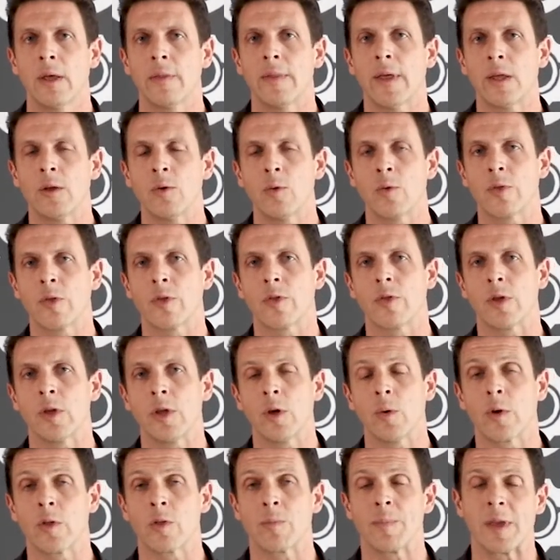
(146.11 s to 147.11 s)
that uses a
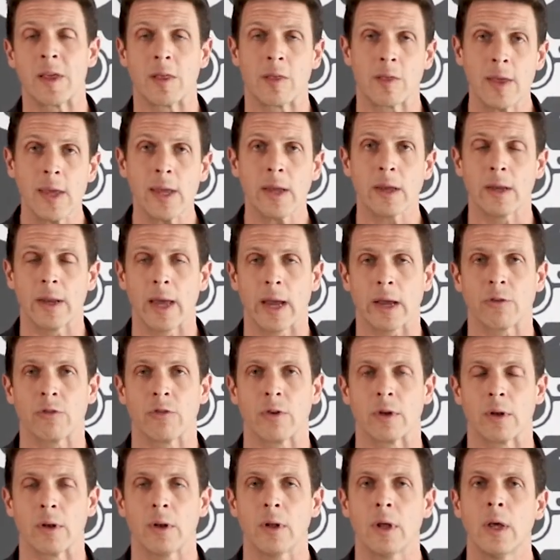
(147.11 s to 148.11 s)
USB-C
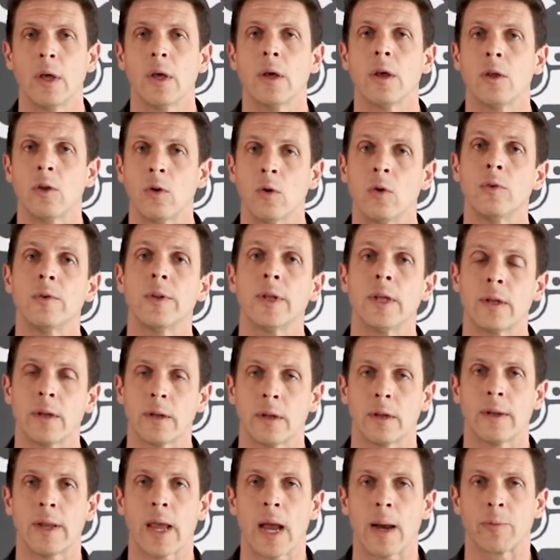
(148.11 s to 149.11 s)
connection, you'll need
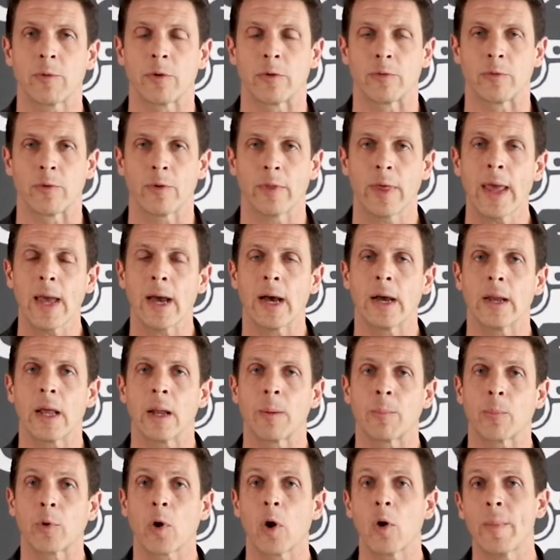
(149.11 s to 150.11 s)
an adapter for that,
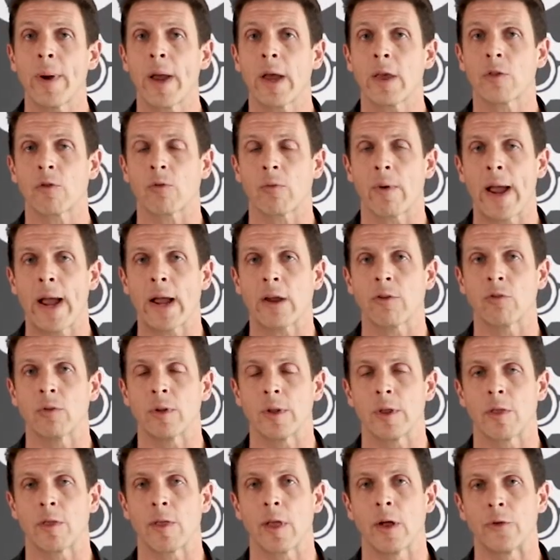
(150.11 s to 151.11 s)
and ProMaster
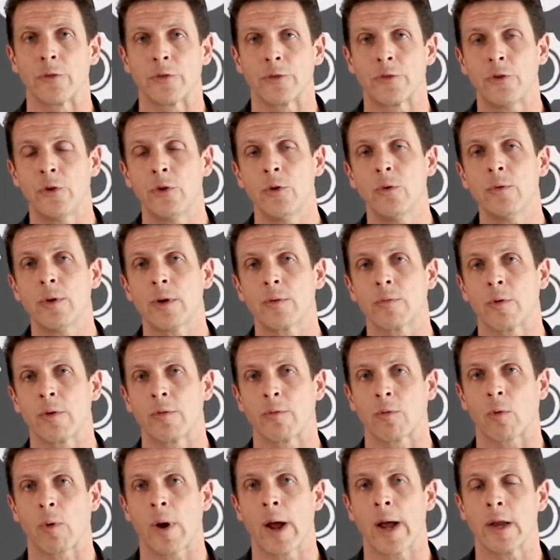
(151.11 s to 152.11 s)
actually sells two
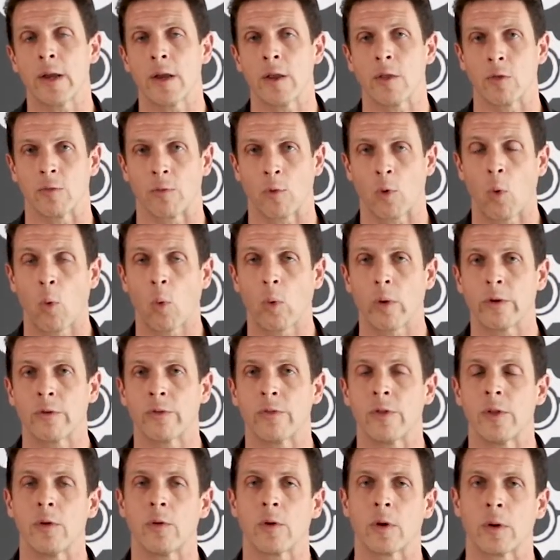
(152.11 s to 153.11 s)
different varieties of
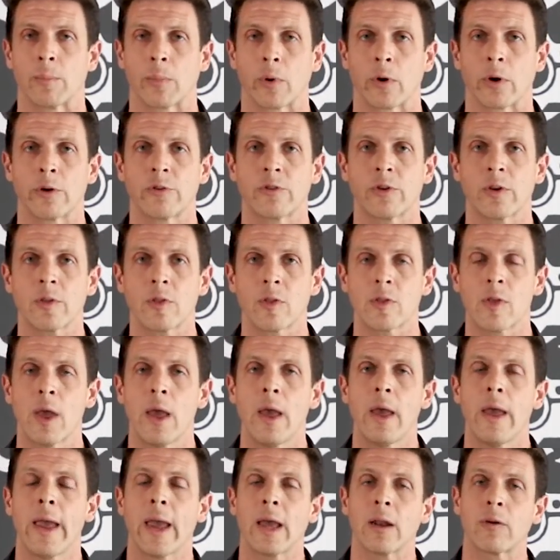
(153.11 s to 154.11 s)
cords that you can purchase,
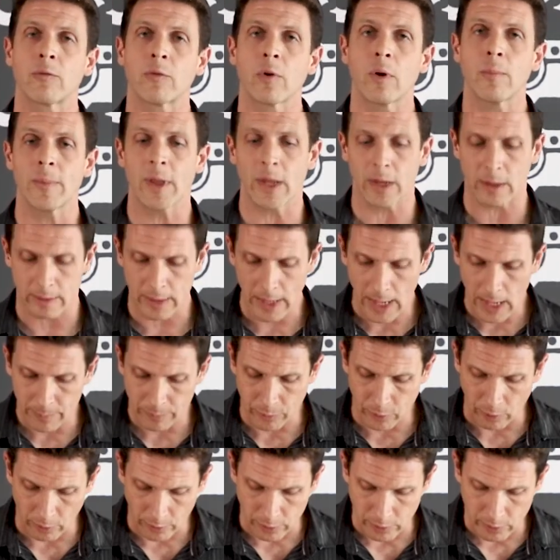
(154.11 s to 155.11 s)
and from that
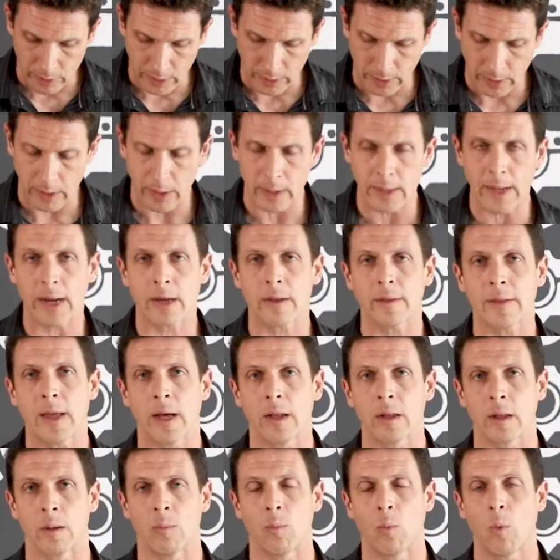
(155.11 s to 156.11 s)
adapter you can connect the
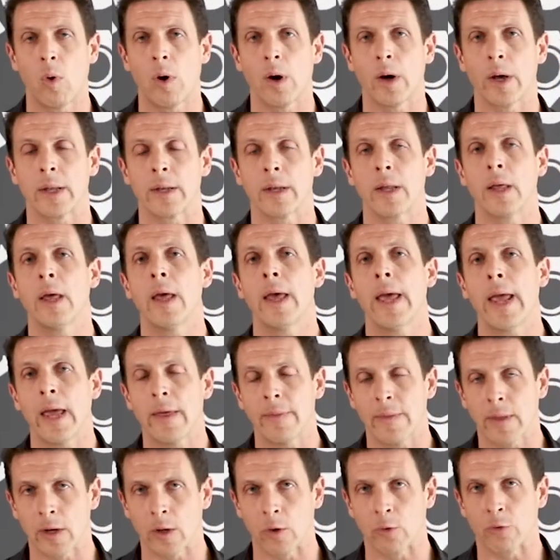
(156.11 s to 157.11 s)
LM1
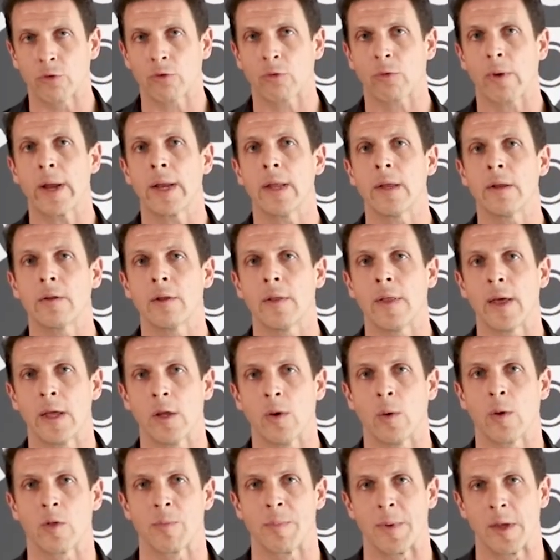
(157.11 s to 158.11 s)
and then go straight into that
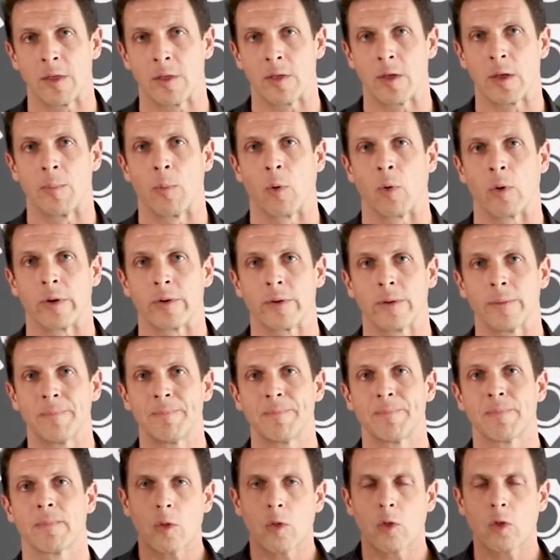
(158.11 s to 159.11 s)
USB-C port.
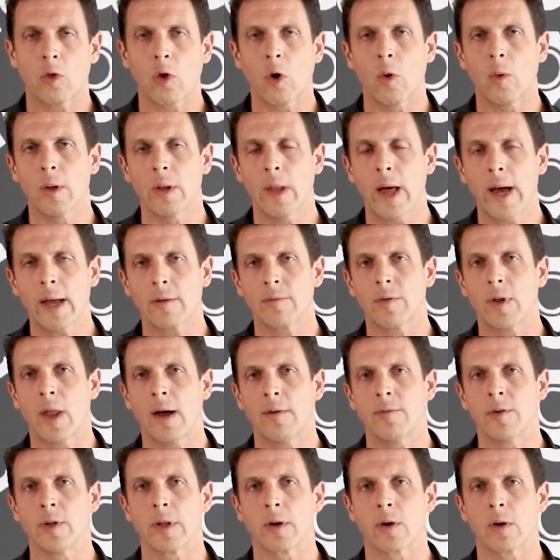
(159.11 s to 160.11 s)
So a lot of
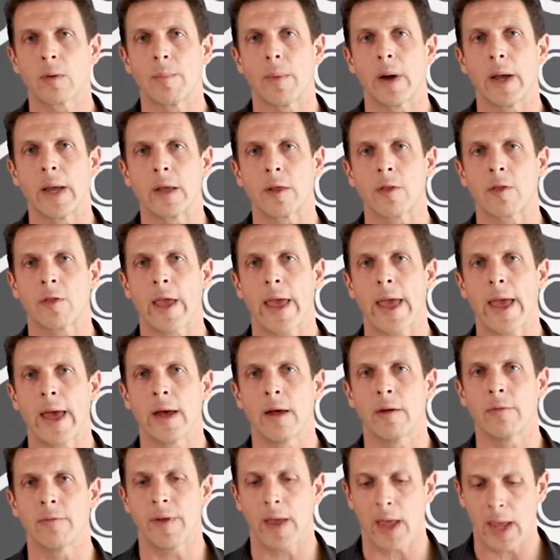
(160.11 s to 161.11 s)
lavalier mics
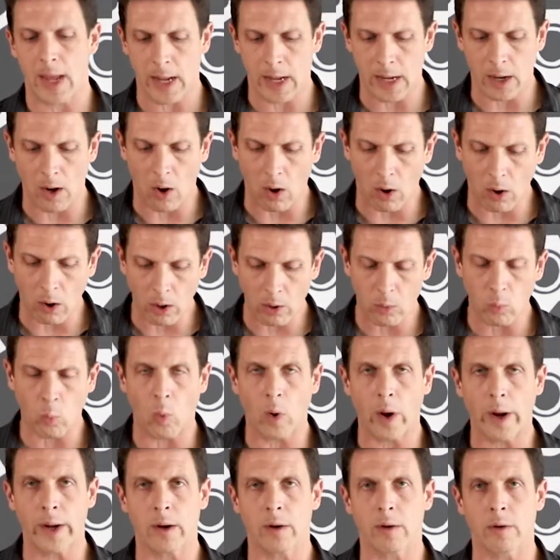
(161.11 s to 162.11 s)
have a
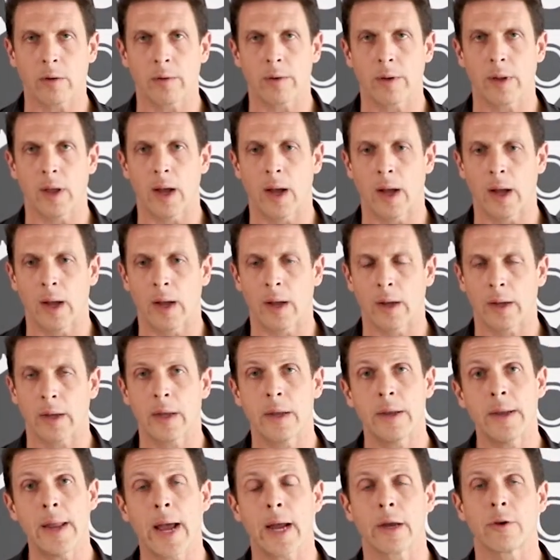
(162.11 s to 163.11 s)
hardwired
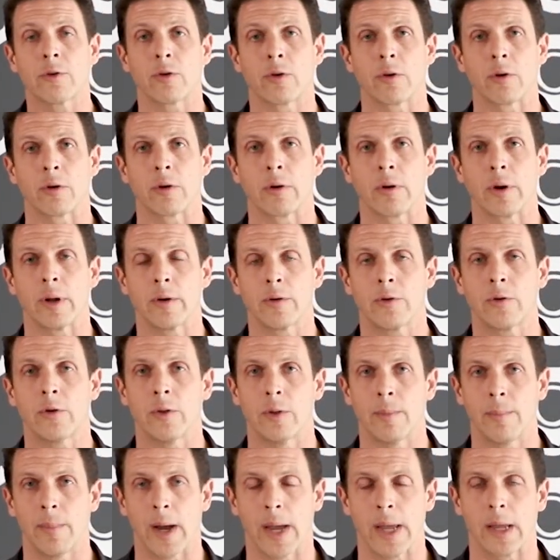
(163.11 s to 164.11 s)
connector to
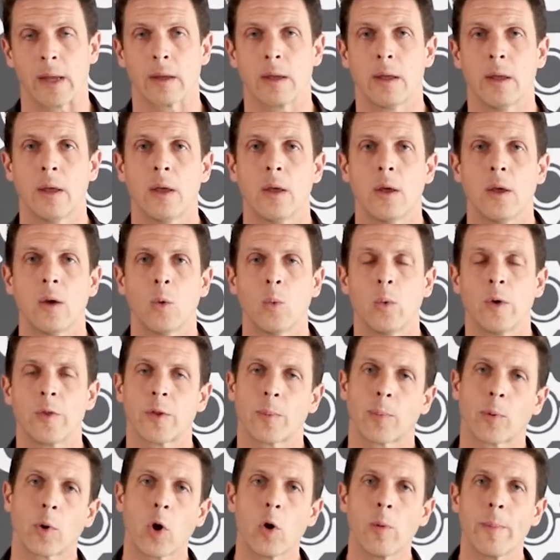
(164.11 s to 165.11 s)
the mic. With
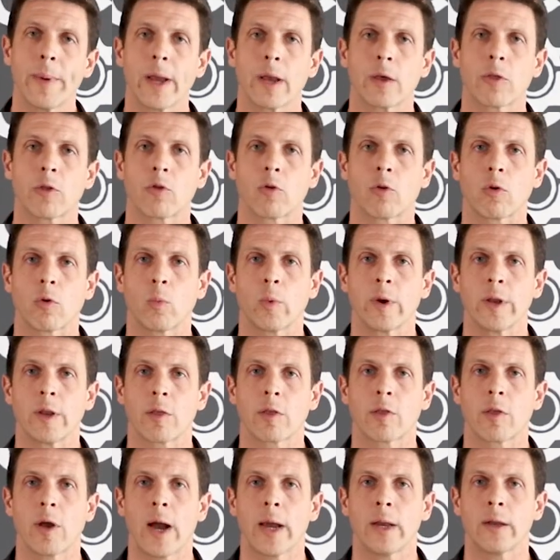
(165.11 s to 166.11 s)
the ProMaster, we
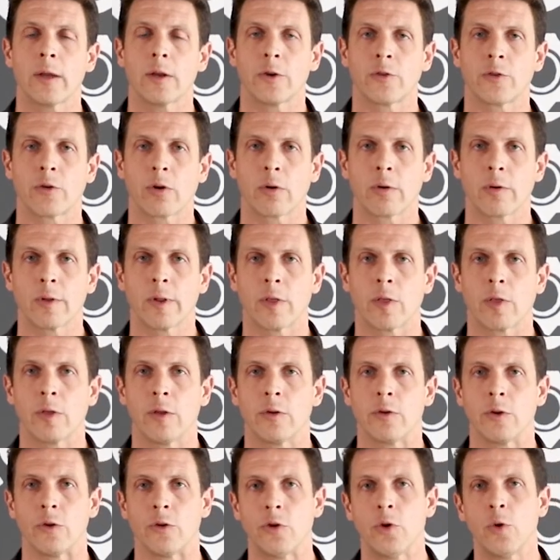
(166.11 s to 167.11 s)
decided to turn this
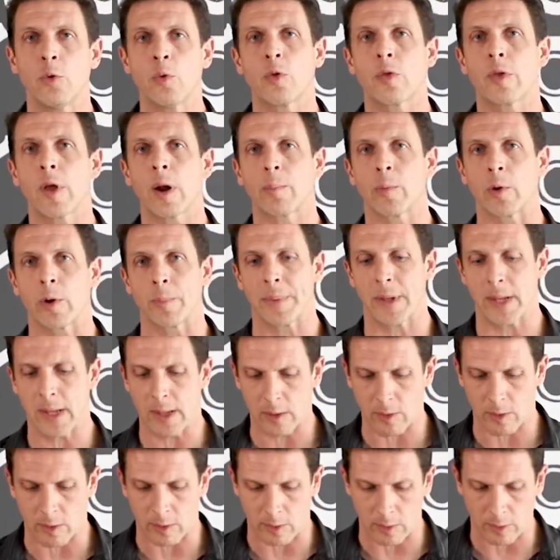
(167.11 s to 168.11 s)
into two separate
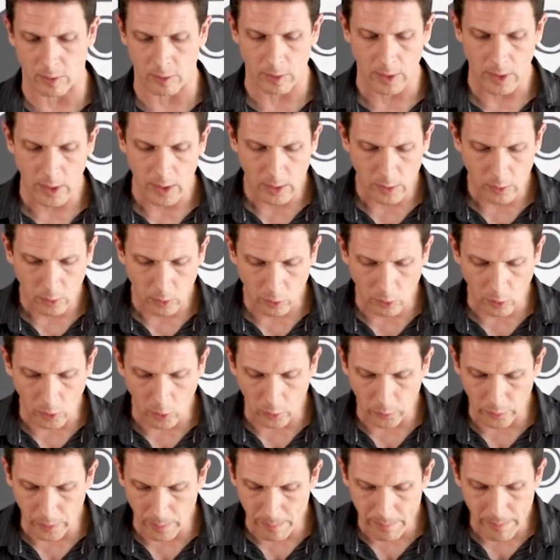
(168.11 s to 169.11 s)
pieces.
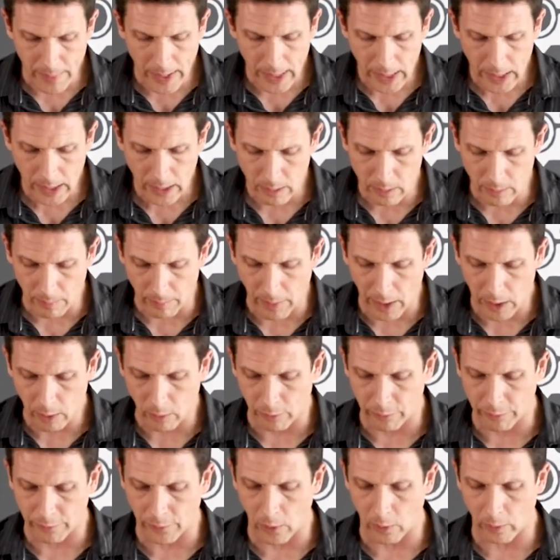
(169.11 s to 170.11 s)
So the main
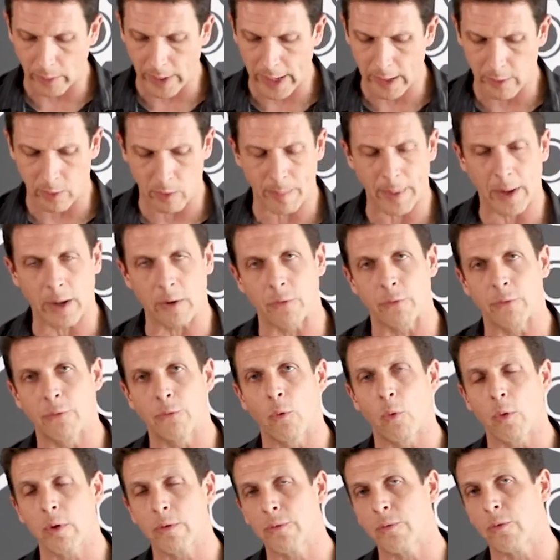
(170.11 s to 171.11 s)
microphone has about
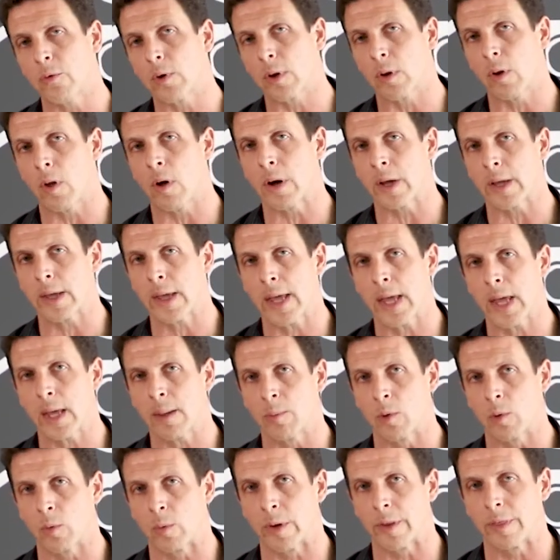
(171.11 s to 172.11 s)
a 4-foot long
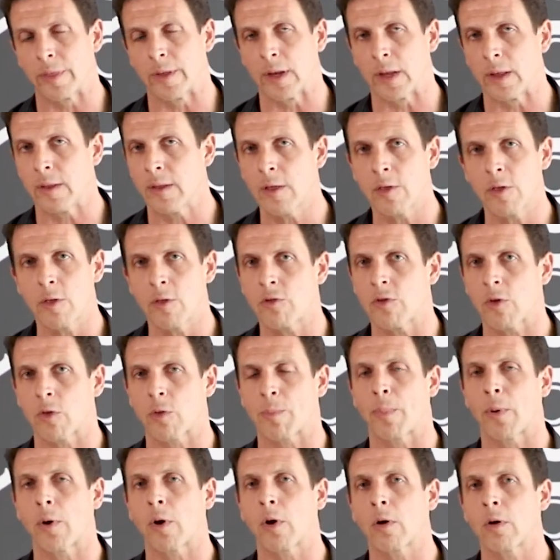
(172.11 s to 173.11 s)
cable with it, and this is
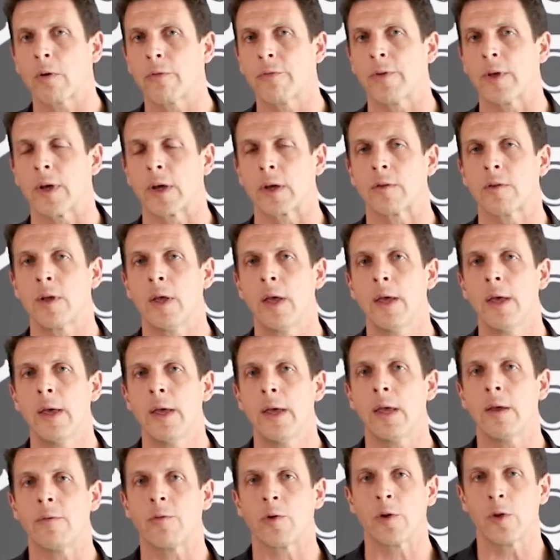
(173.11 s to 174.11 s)
just perfect
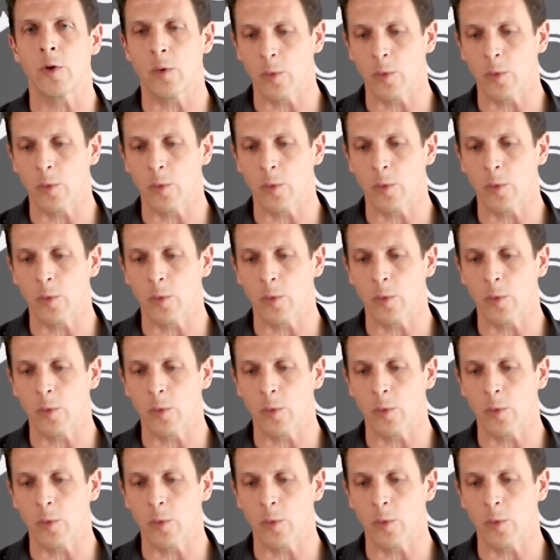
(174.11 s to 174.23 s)
if you're